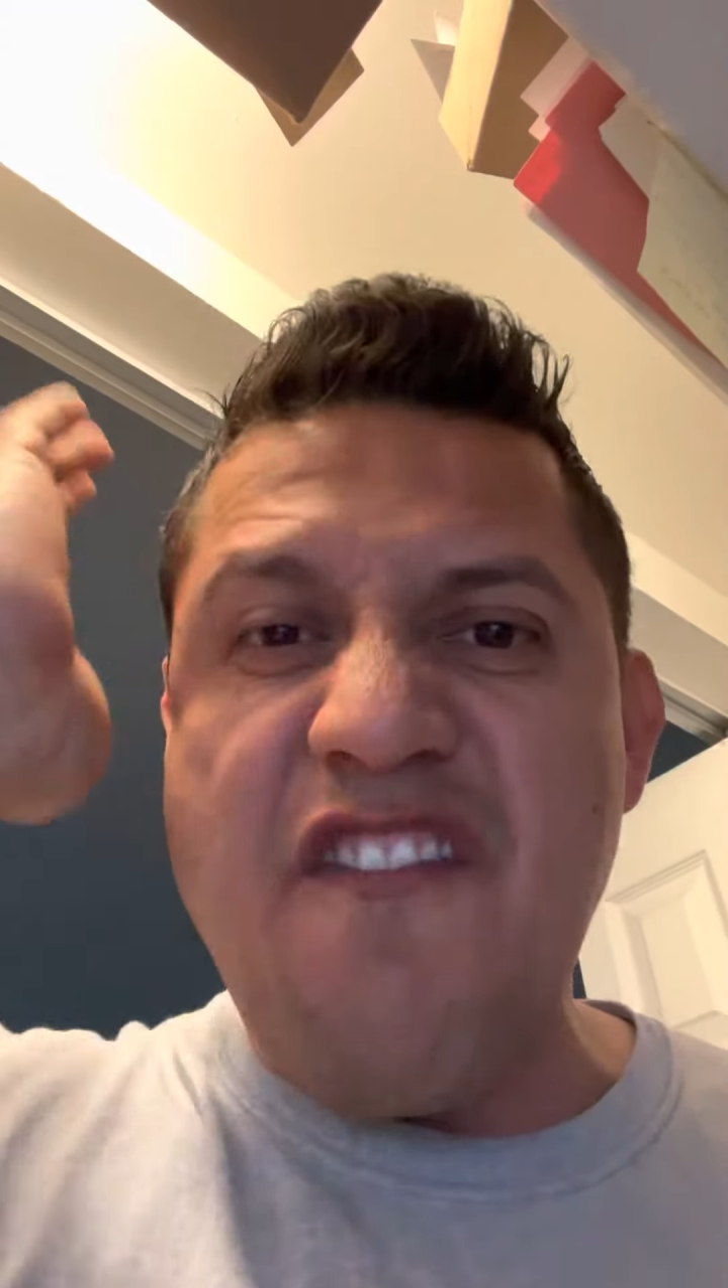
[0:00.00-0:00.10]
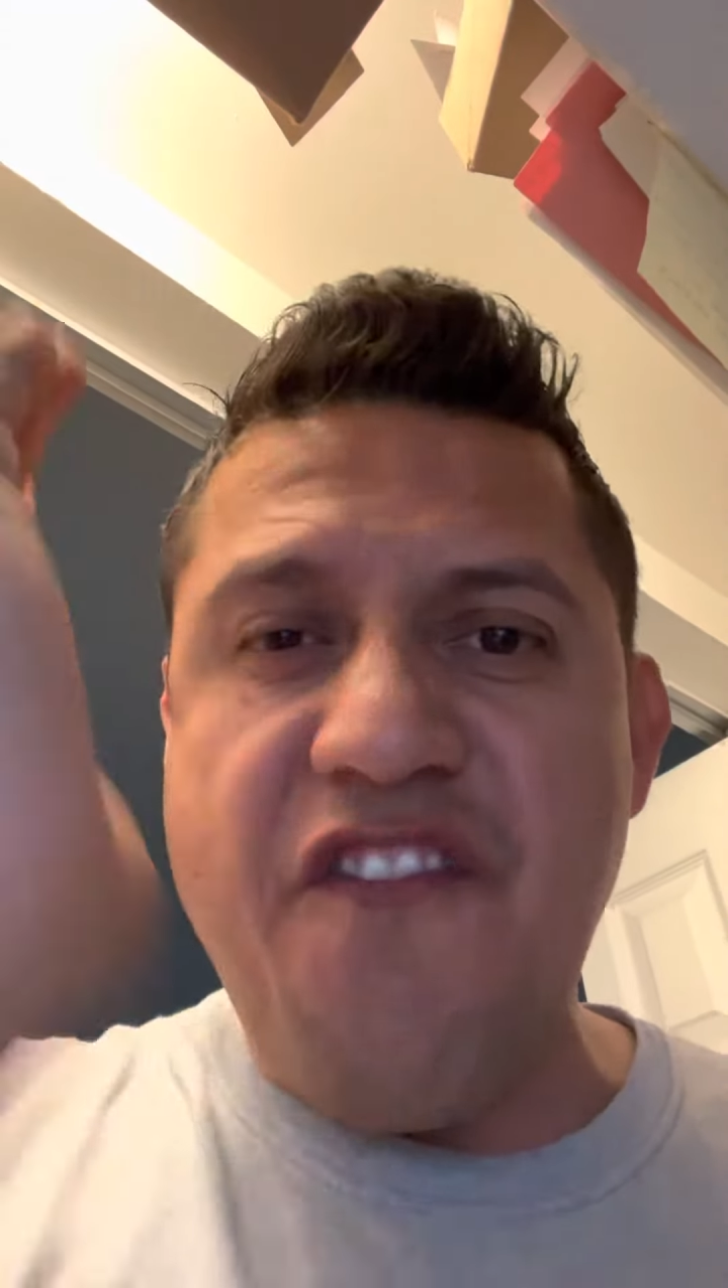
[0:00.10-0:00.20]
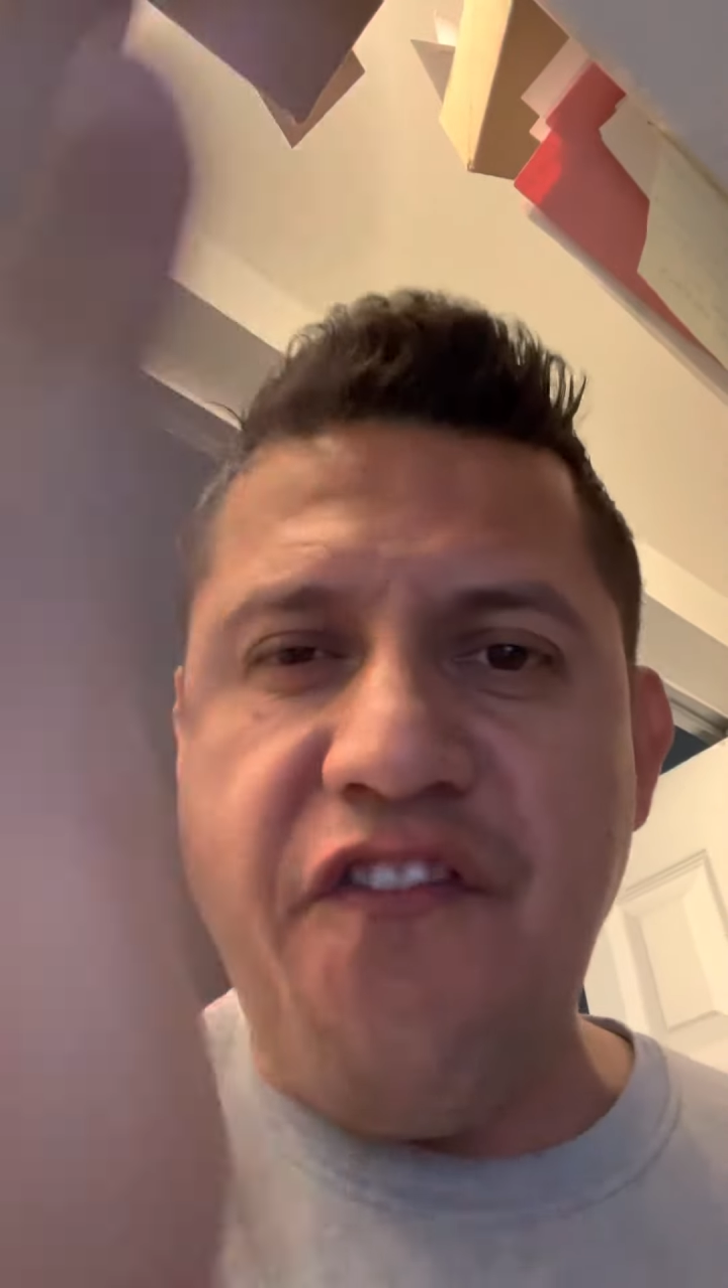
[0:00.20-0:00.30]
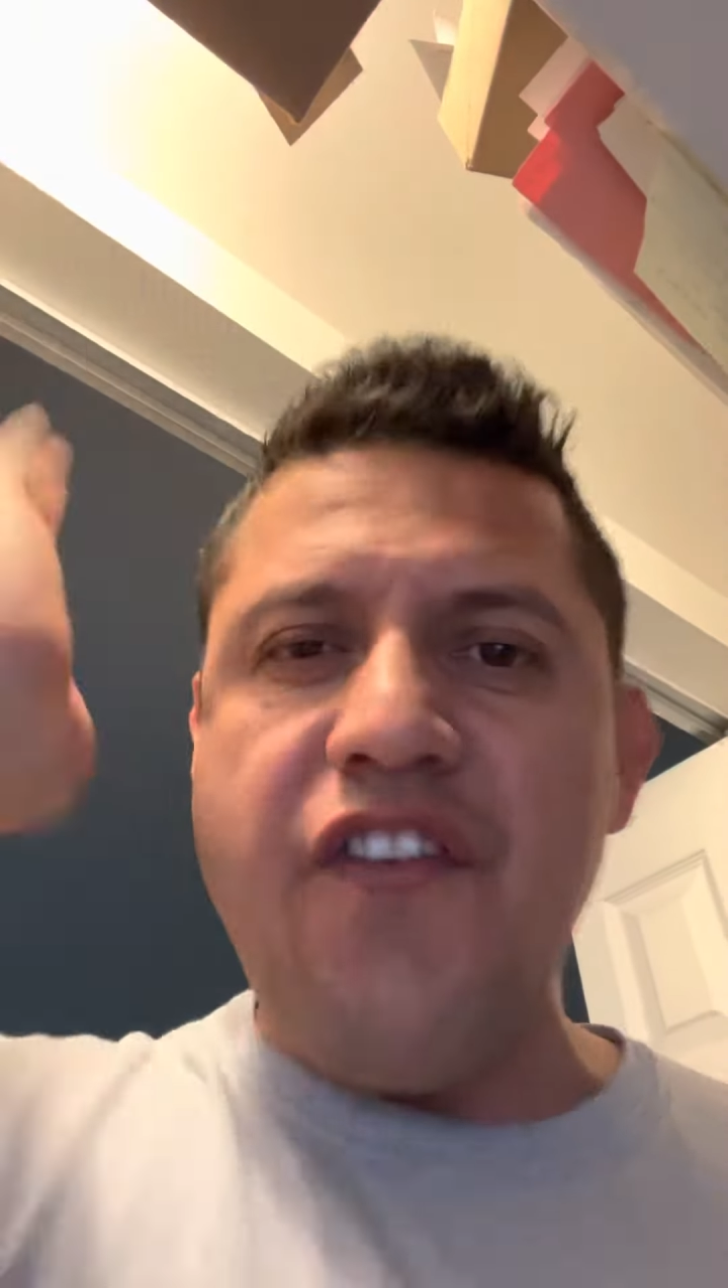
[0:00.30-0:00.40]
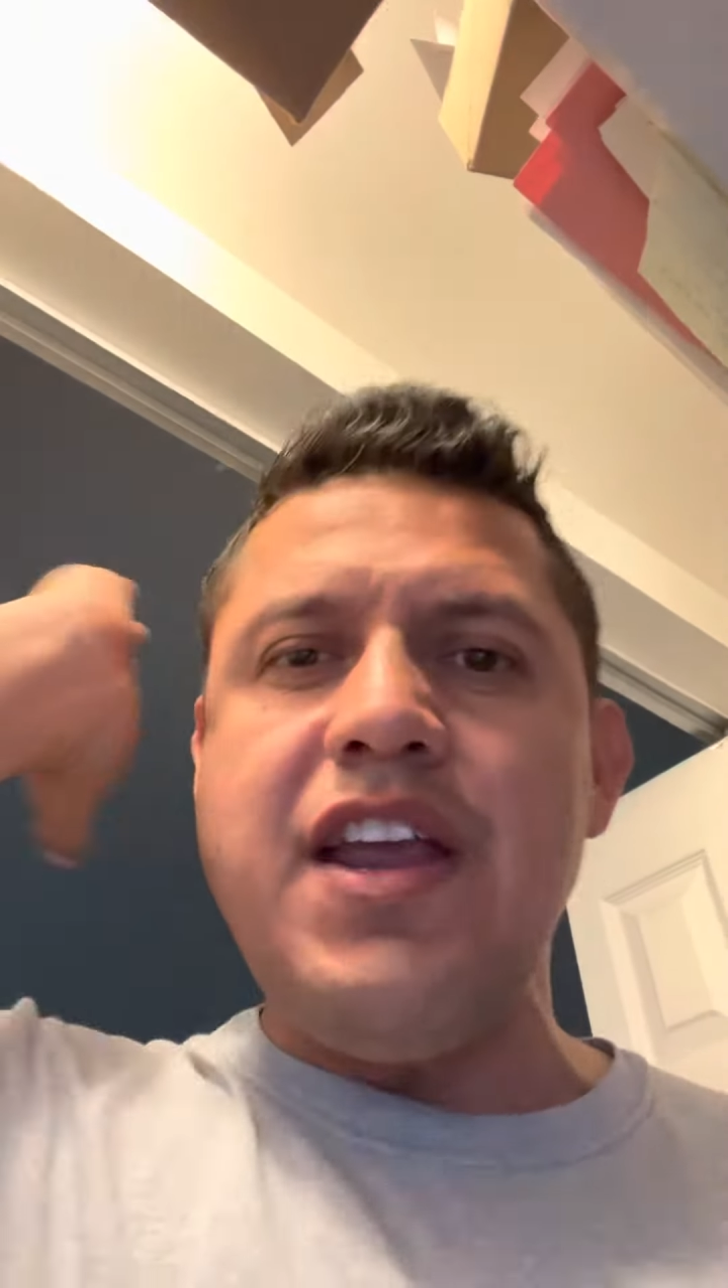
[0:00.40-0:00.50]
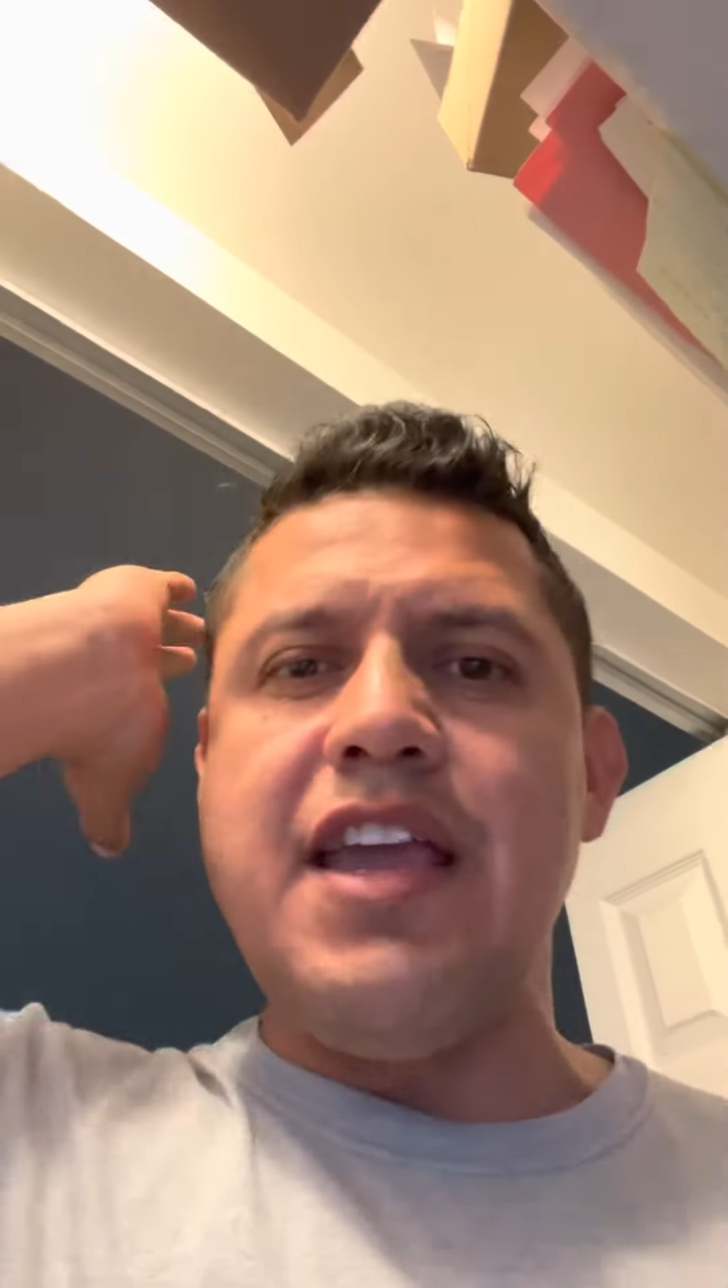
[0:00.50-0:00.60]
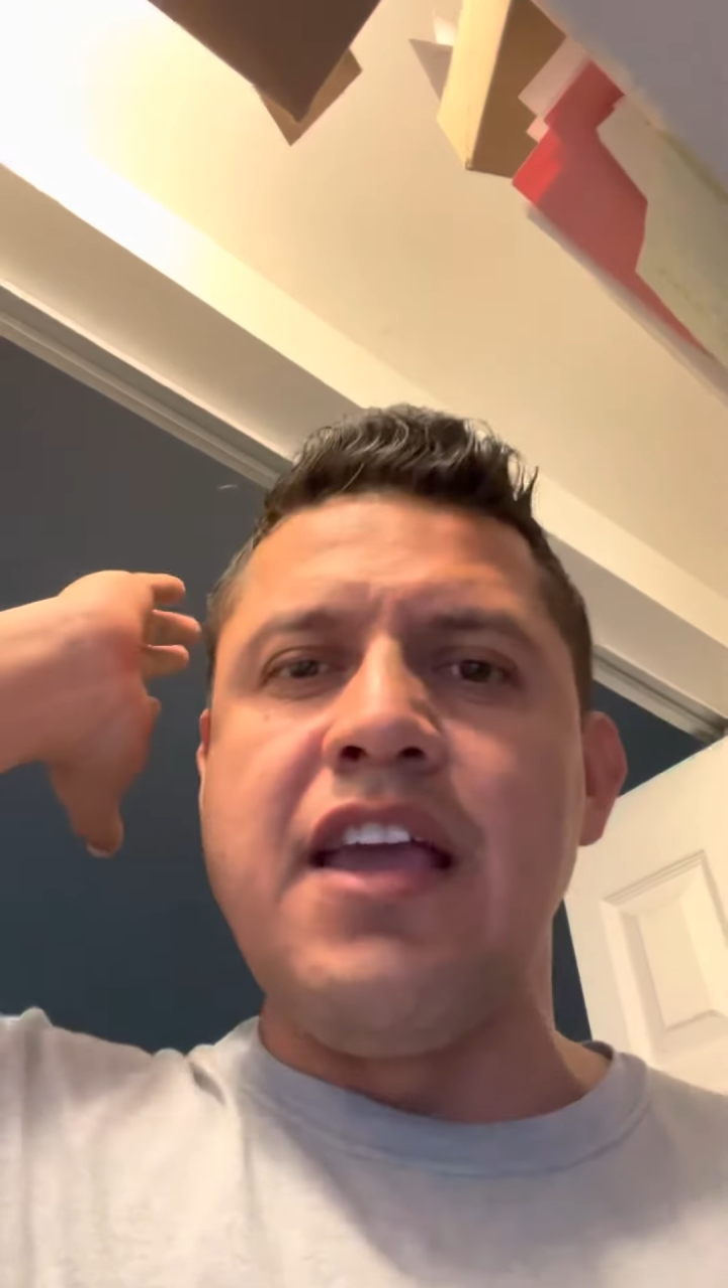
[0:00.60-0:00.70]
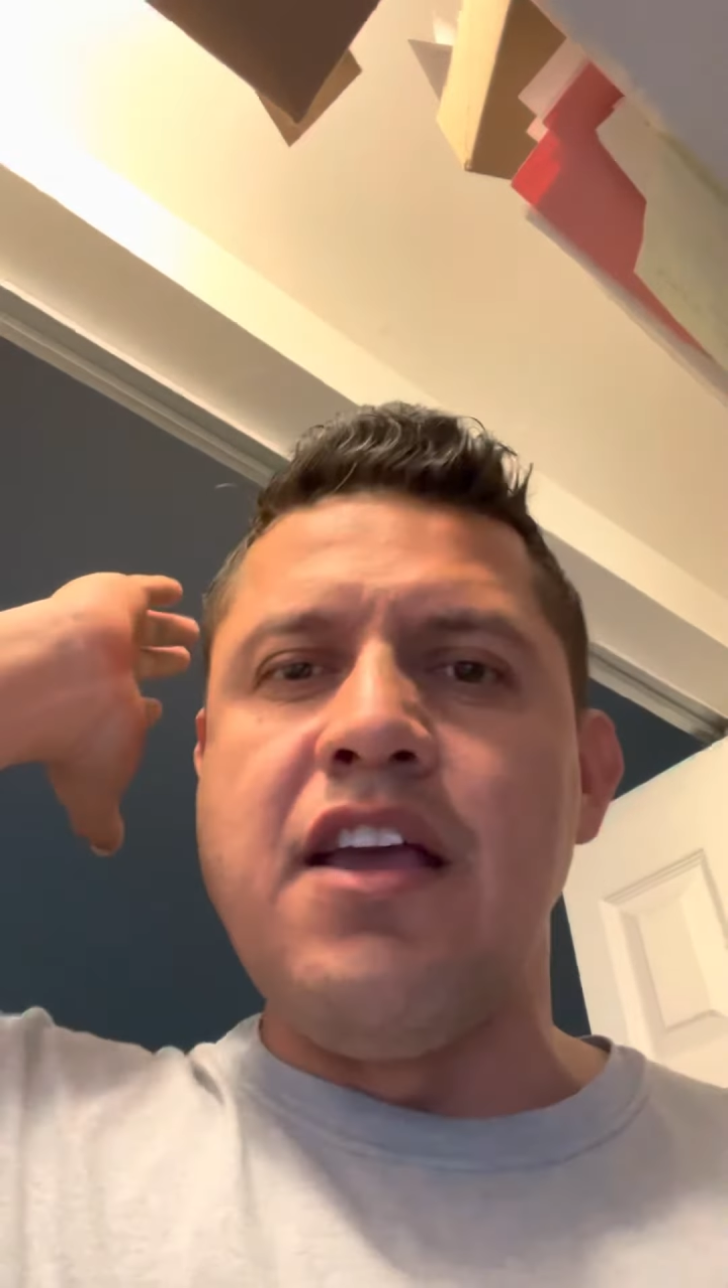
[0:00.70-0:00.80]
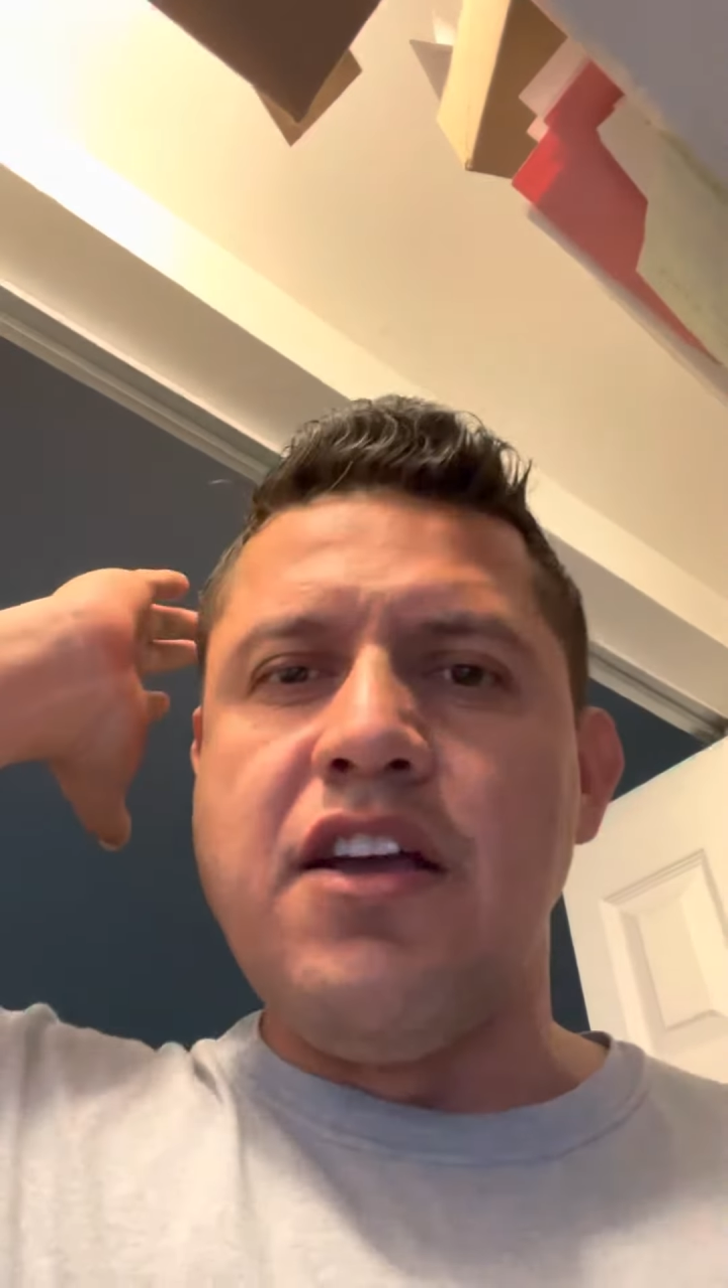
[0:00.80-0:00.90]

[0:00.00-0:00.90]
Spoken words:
free.